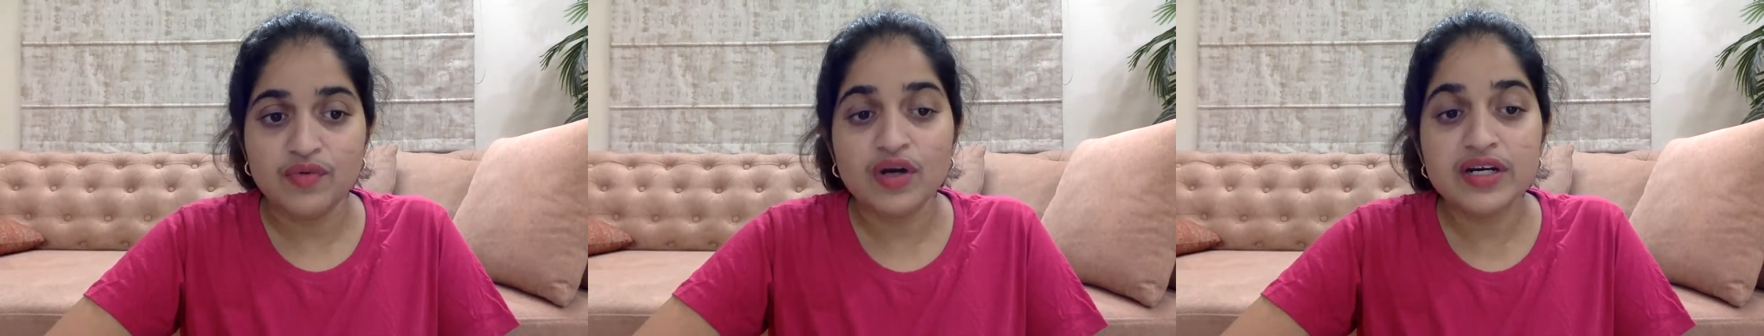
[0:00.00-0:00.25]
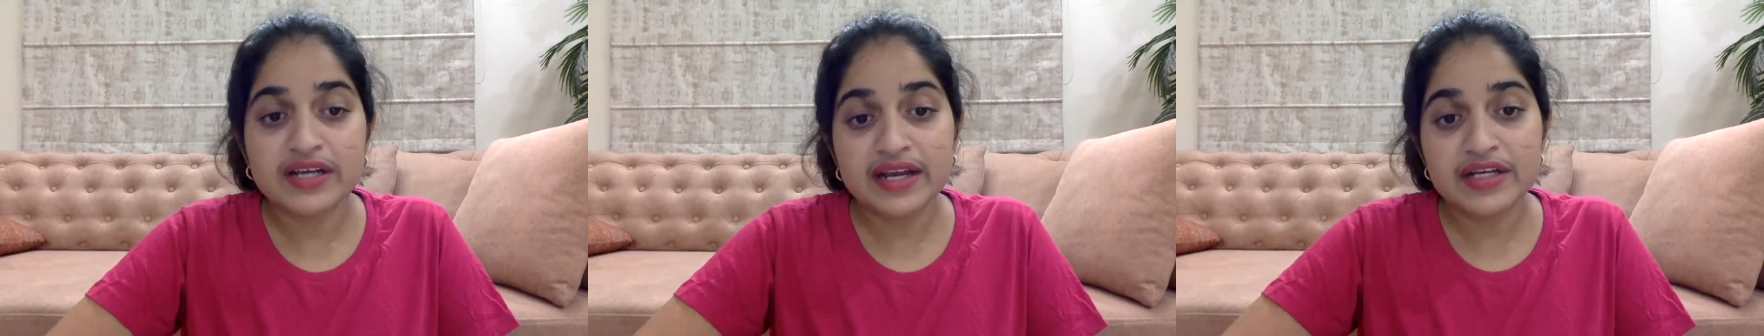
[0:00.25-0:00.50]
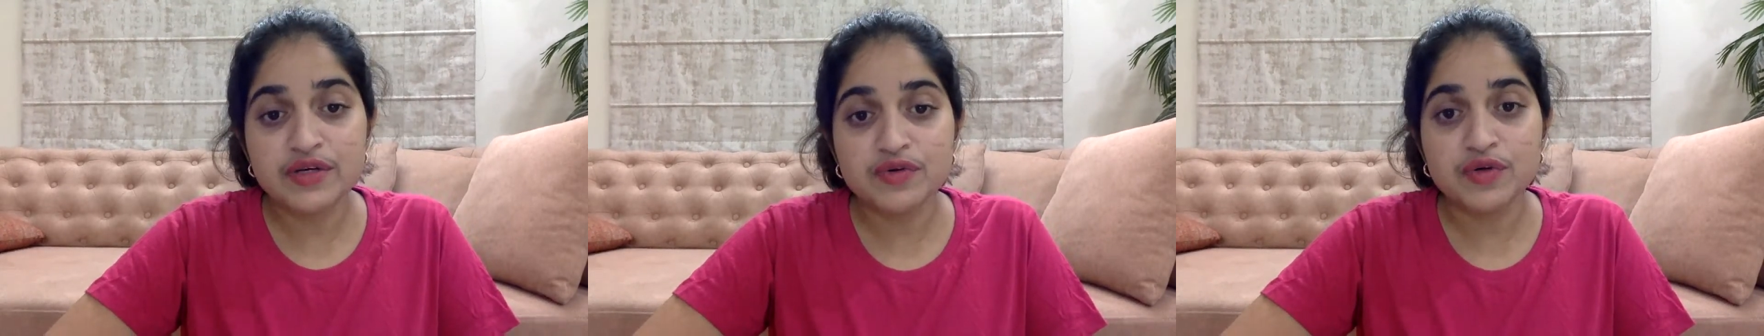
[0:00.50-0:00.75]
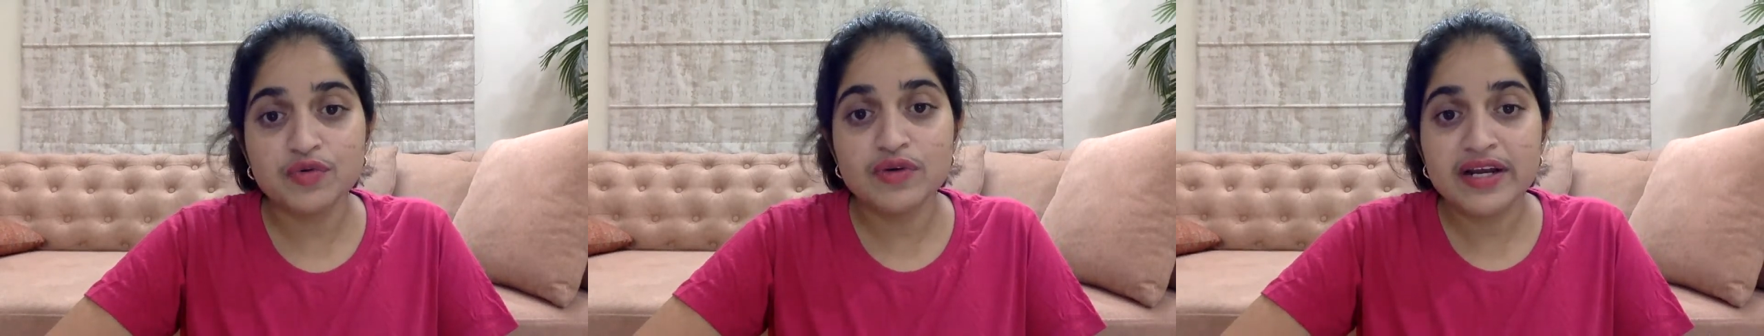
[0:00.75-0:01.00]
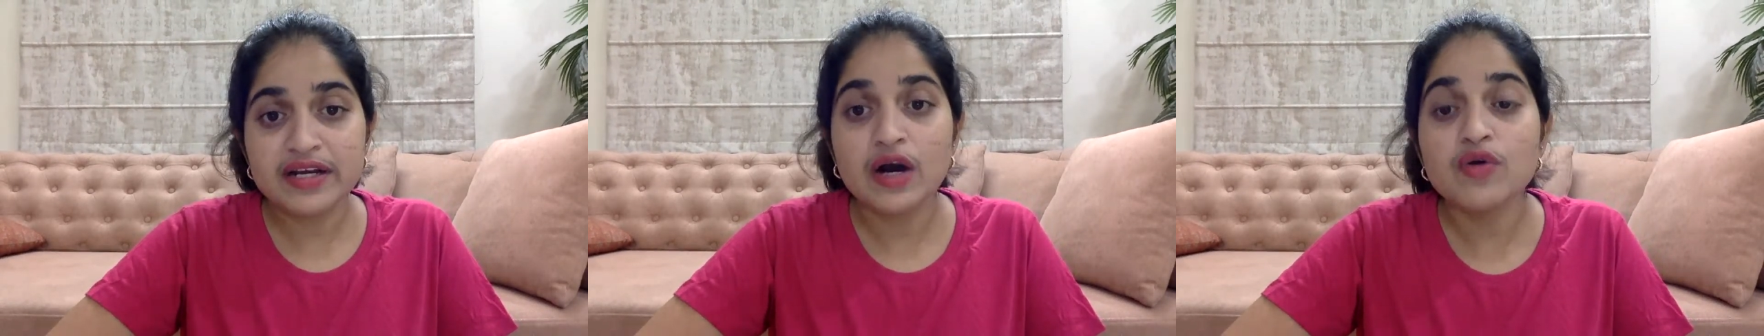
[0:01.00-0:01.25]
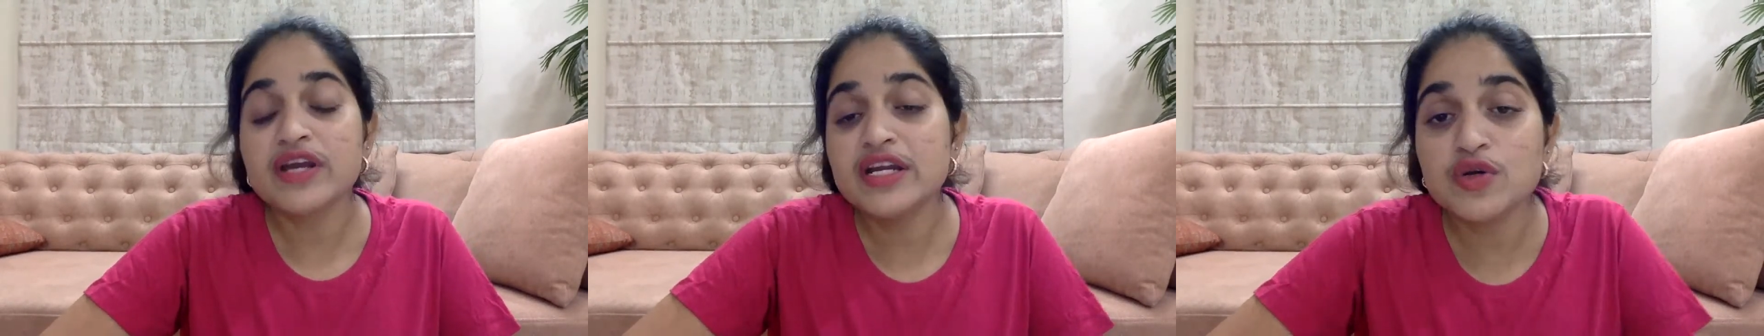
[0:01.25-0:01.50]
what can you do, like
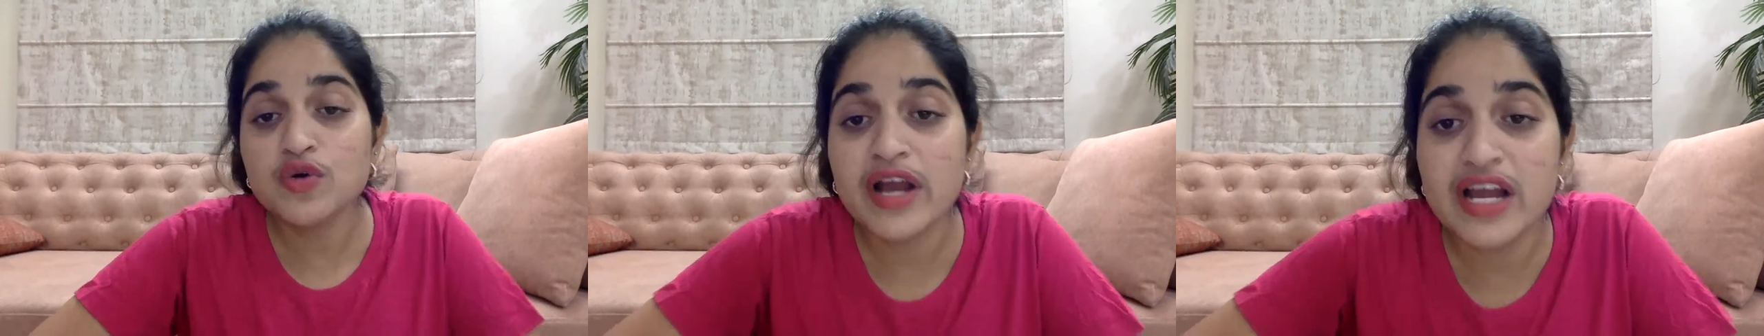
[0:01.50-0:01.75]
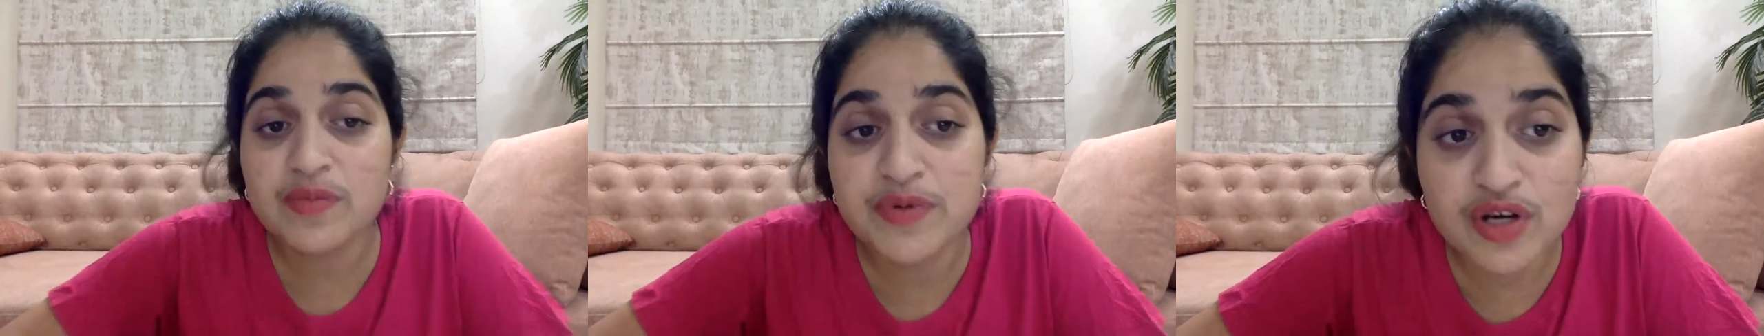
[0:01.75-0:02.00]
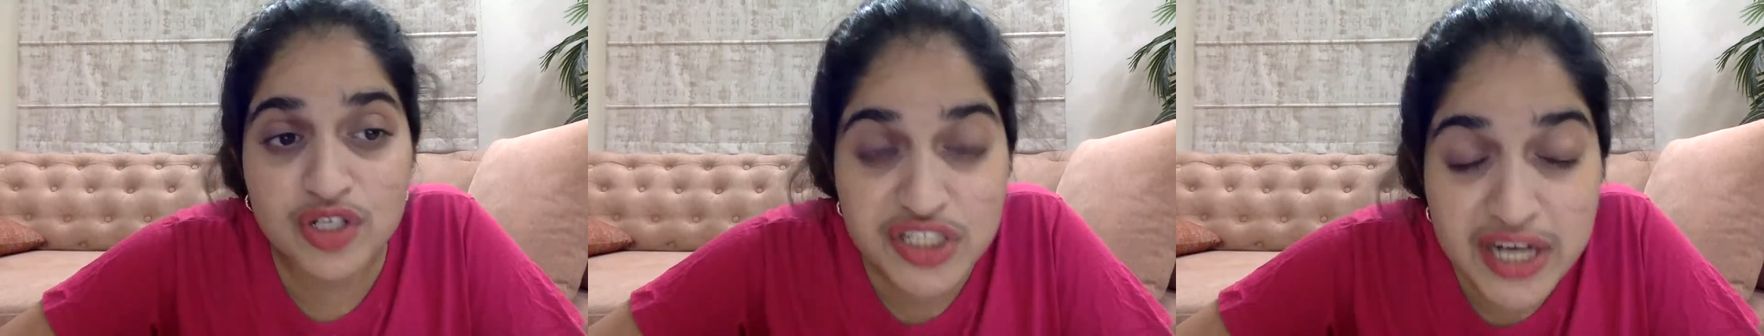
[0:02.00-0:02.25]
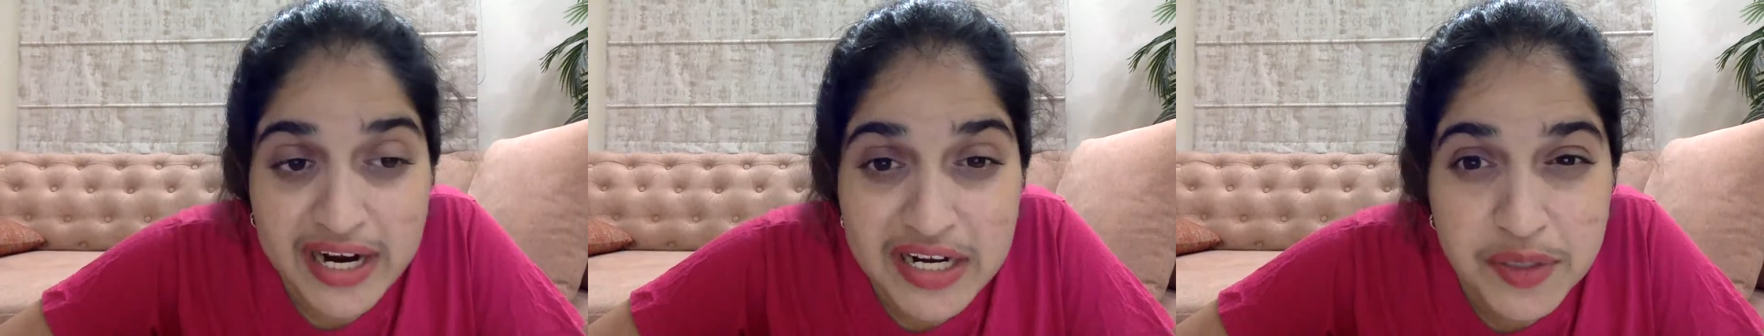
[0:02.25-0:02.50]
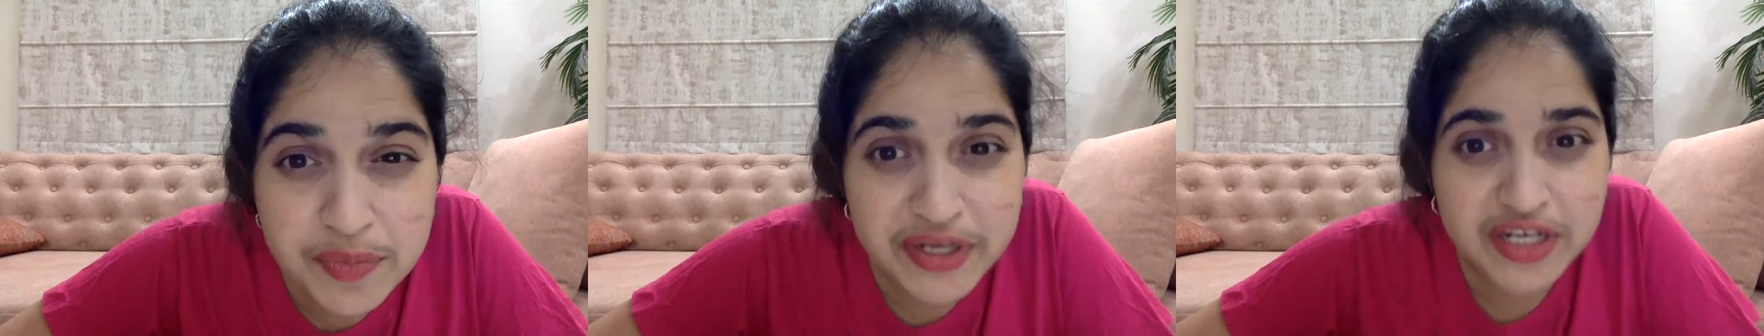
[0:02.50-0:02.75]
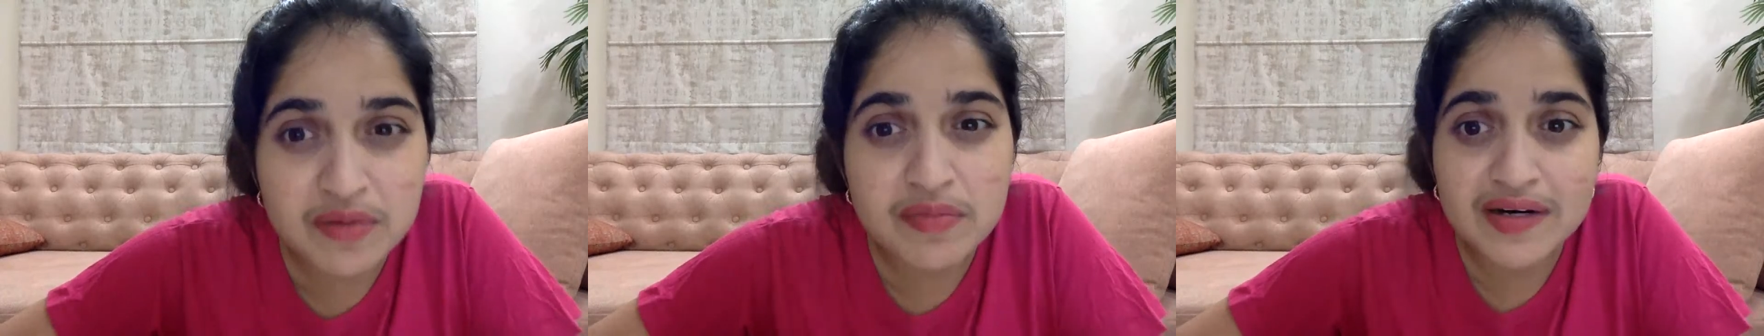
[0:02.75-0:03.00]
how can you help your child
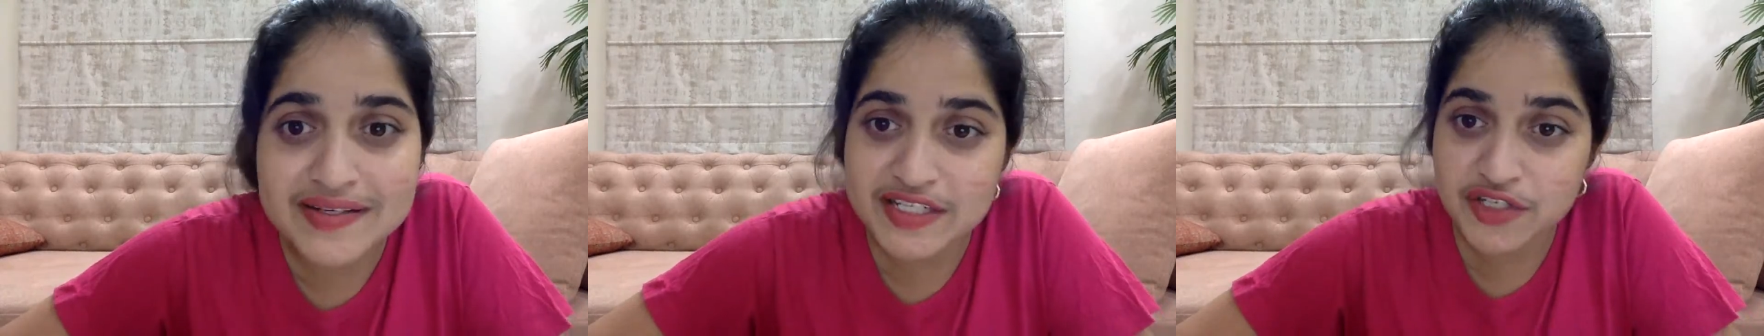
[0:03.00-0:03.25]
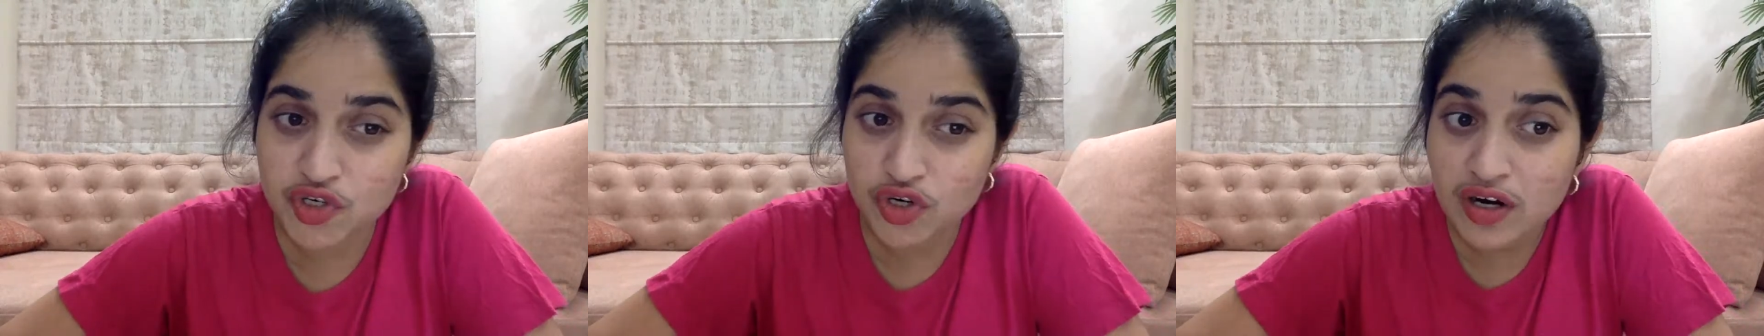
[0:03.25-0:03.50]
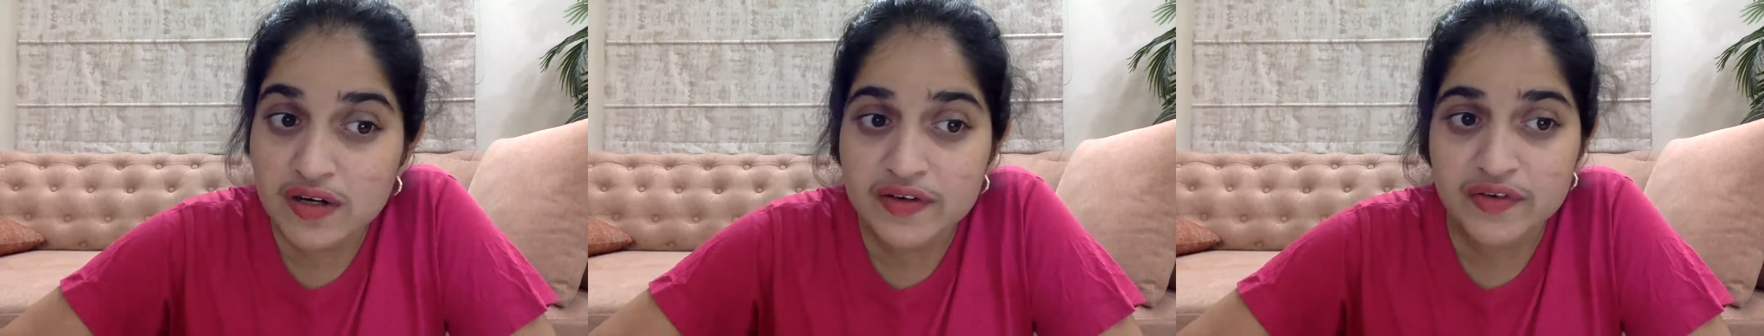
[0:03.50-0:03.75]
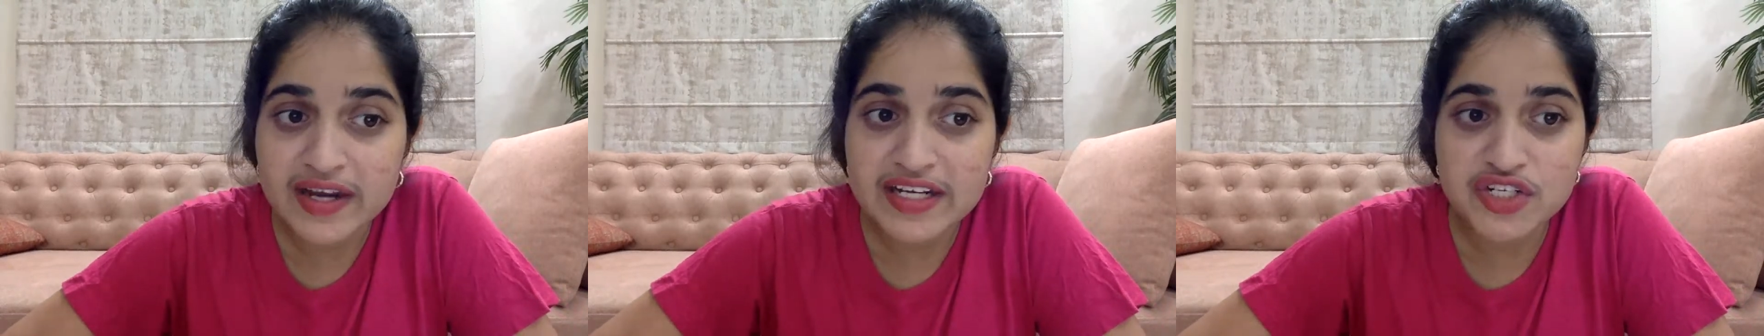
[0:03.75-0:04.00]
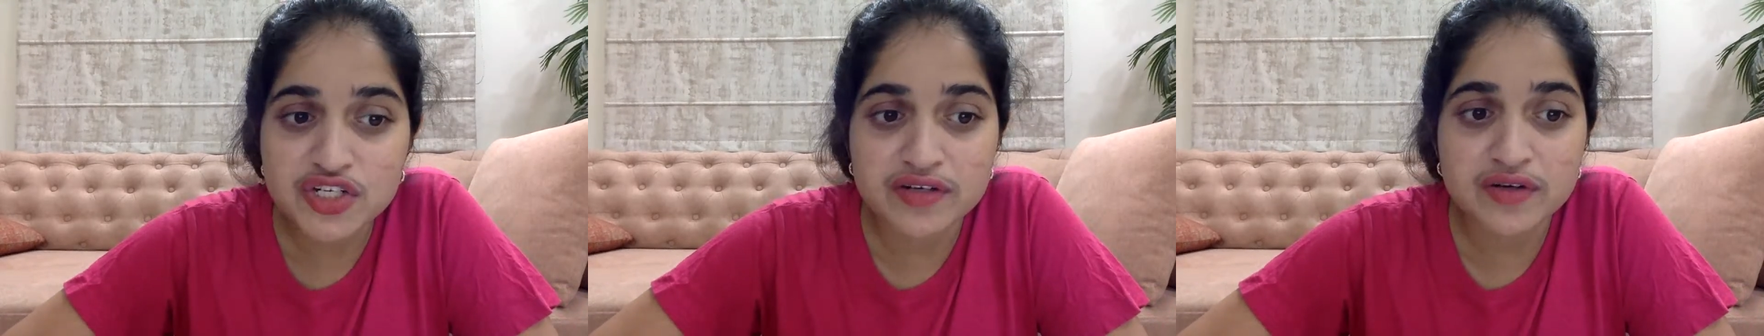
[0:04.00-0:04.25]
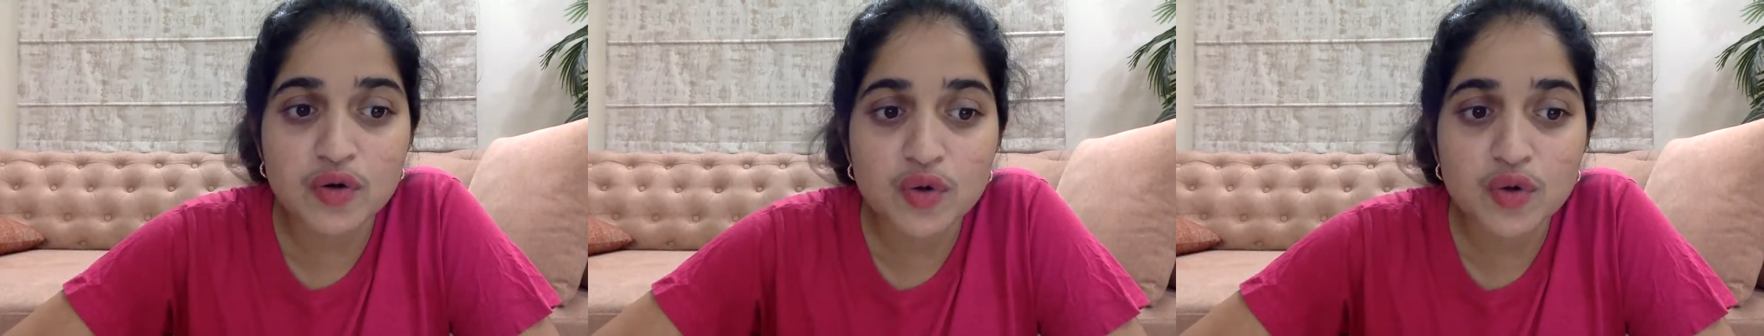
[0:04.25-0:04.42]
become a strong writer.